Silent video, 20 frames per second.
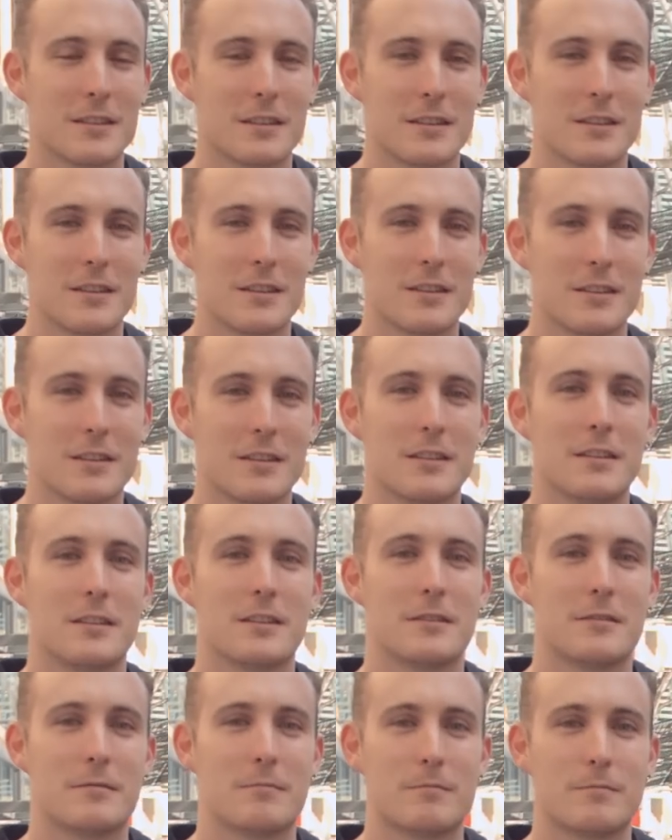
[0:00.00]

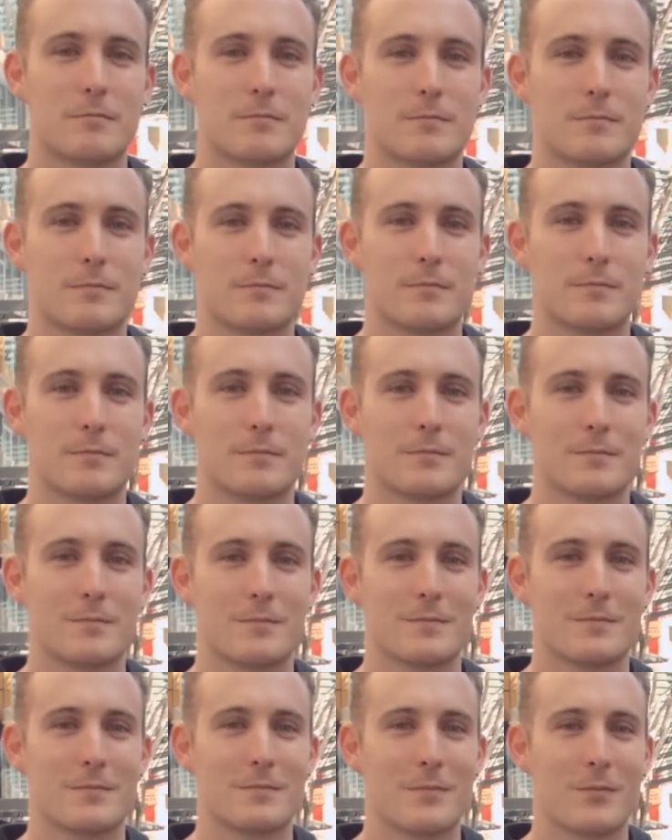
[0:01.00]

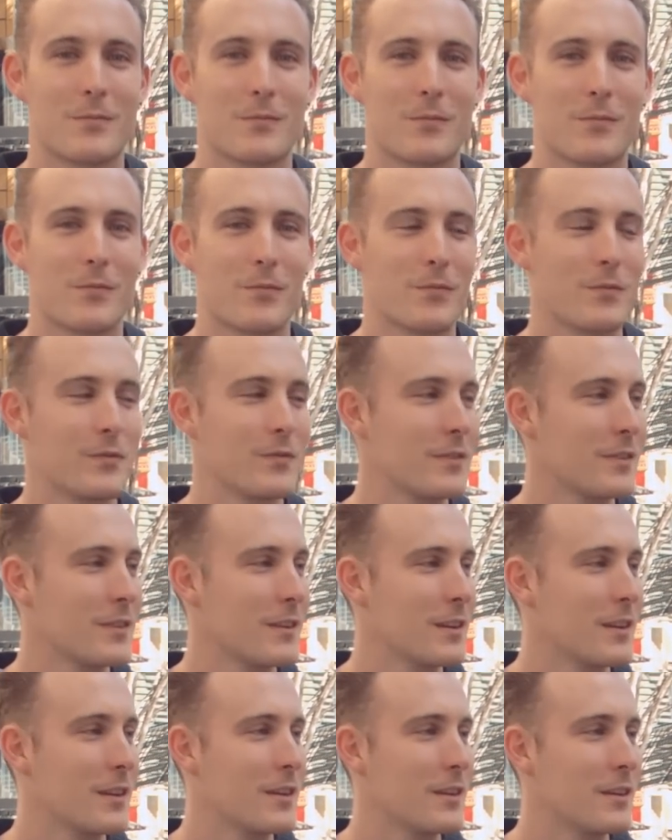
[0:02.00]

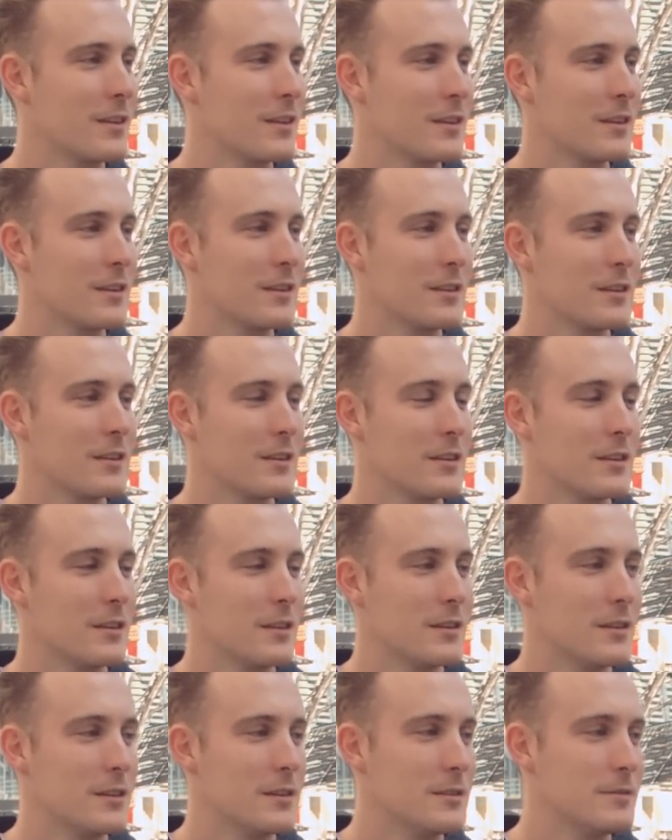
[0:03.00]

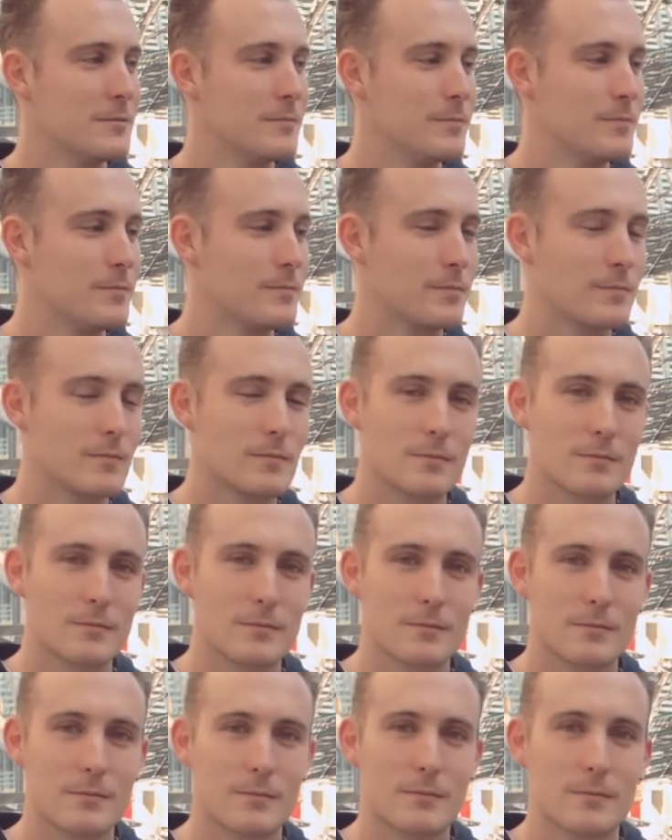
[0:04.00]

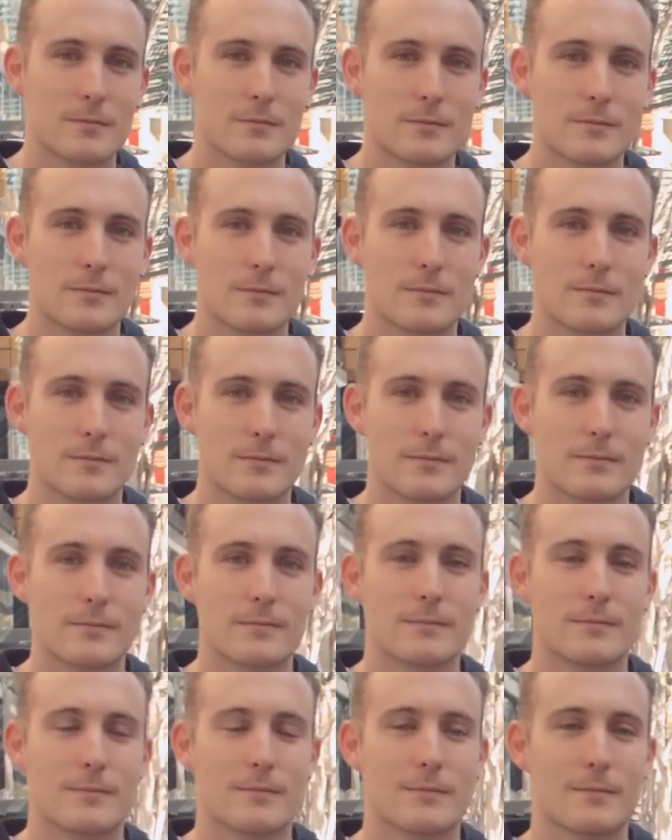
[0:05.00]

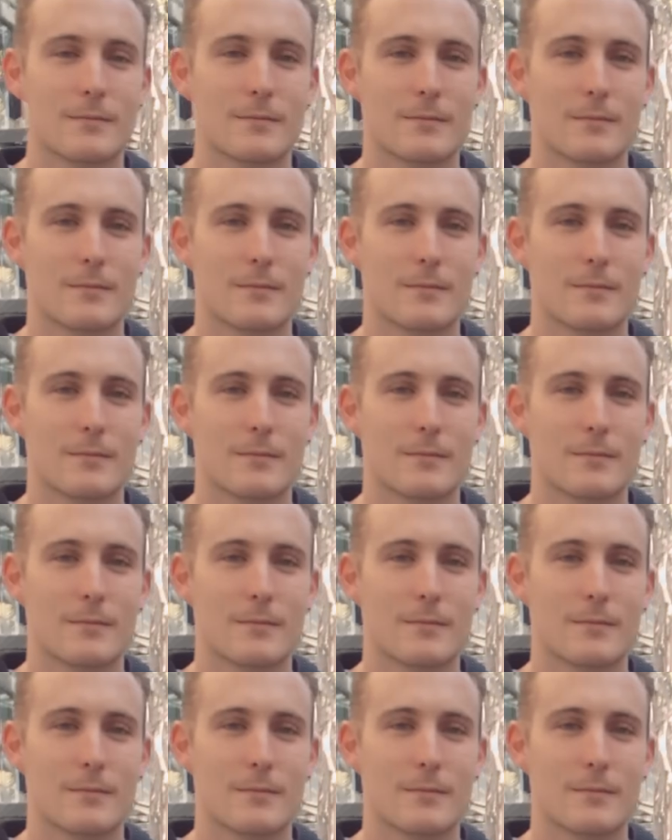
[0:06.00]
No words are spoken by the person on screen.